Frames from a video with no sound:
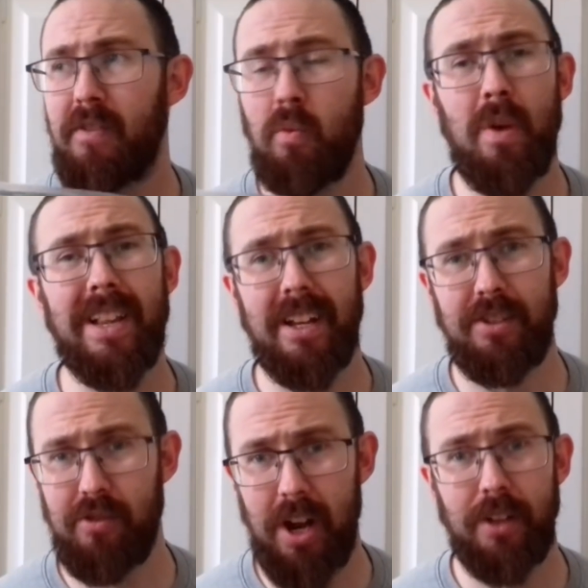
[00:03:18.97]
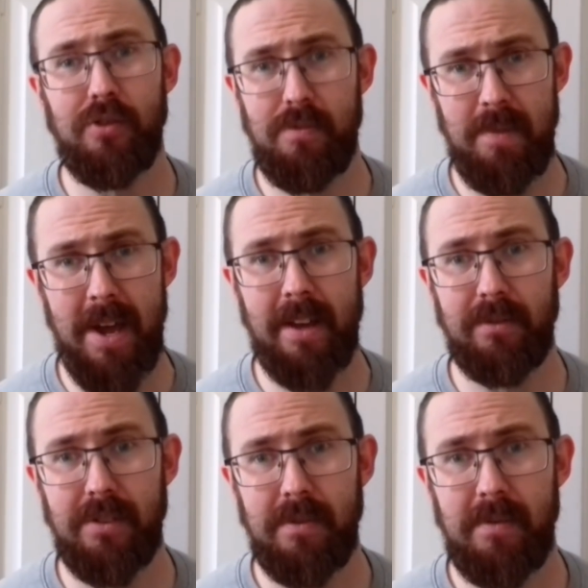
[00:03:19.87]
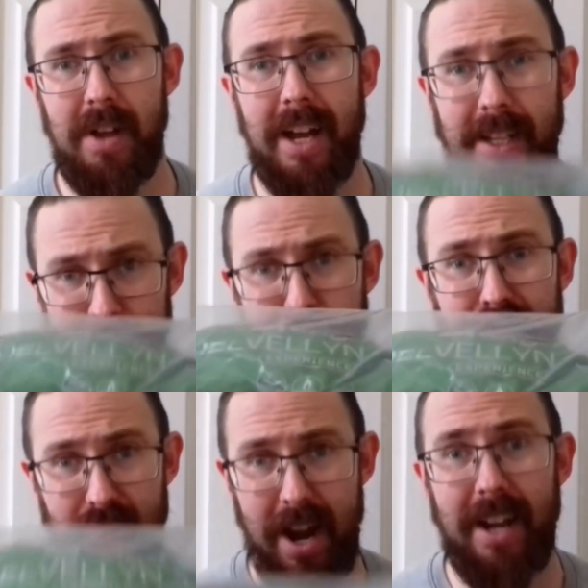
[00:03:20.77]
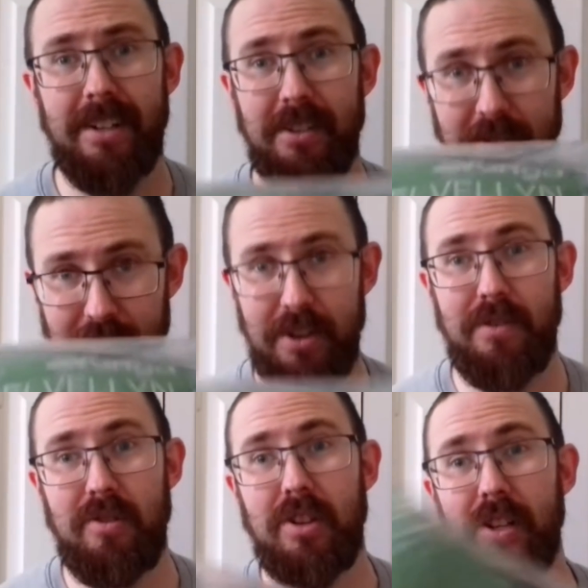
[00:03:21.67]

for well under a hundred pound and it's brand new. You